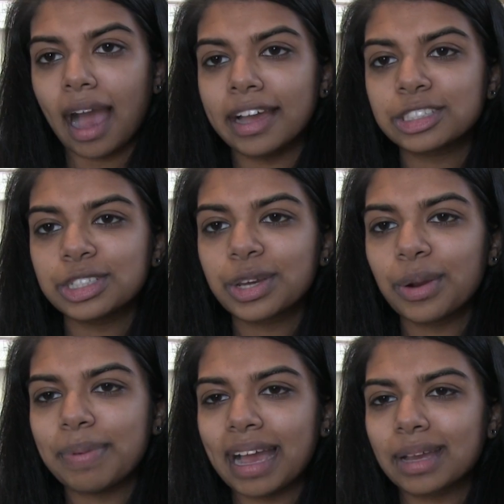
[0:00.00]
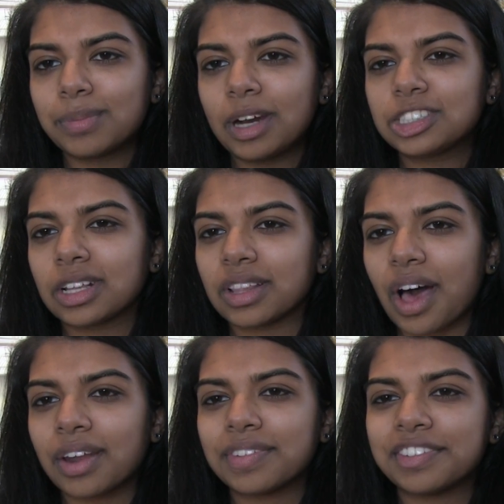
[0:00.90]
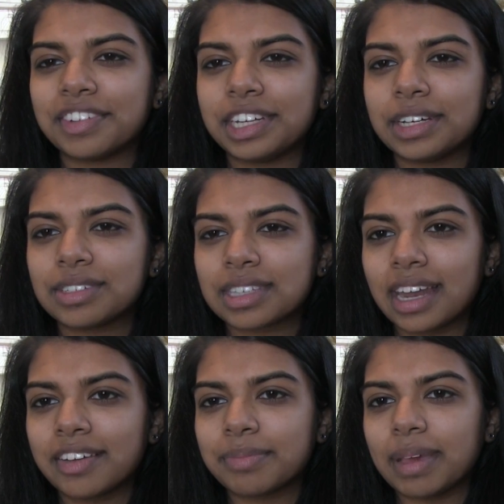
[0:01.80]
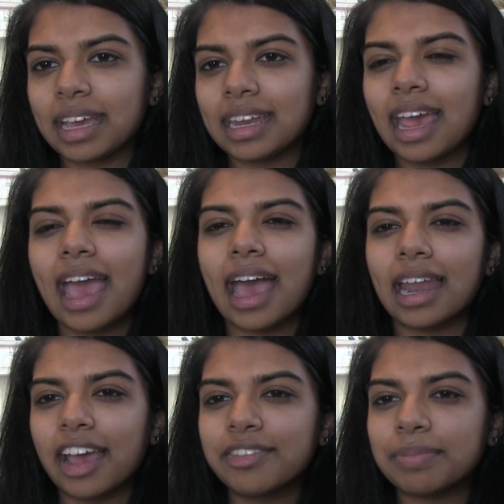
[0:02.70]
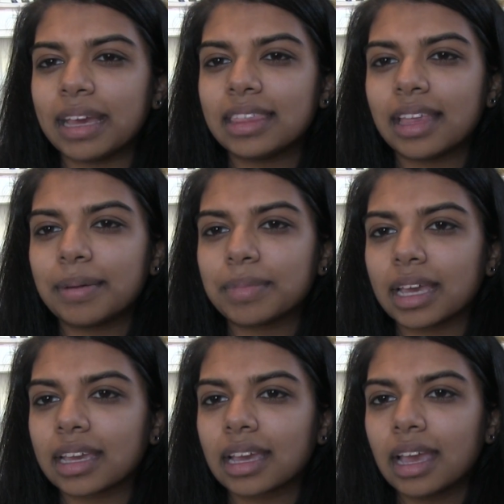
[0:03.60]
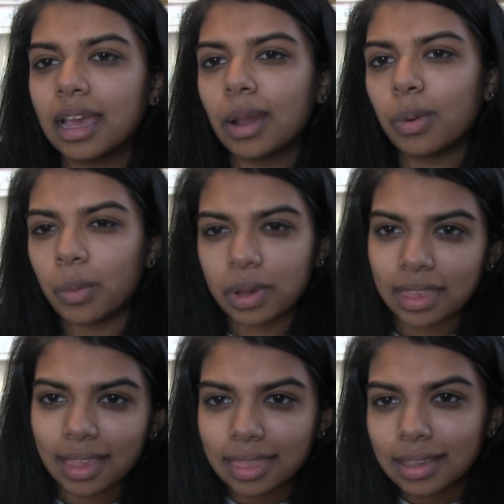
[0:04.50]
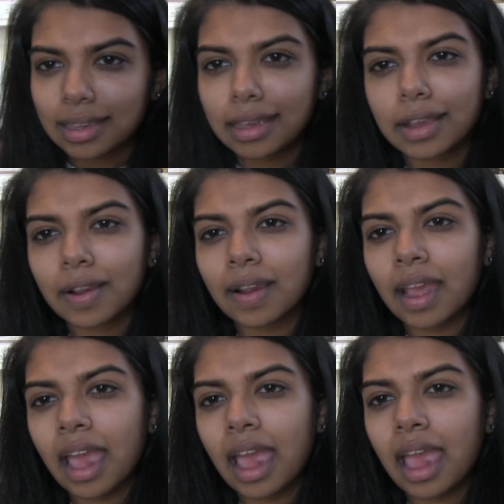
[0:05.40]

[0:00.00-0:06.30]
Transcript: I actually go back and watch a lot of the videos that I've made, and I've made them like within the year,